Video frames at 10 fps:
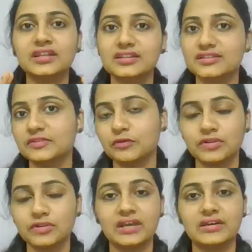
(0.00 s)
and this is
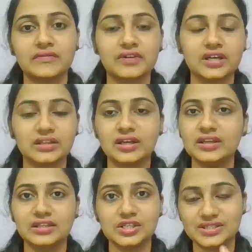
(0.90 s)
what we had covered in
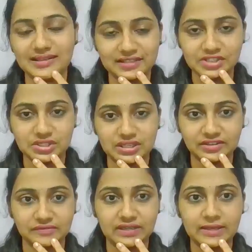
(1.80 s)
our initial session
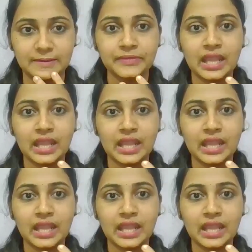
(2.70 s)
as well.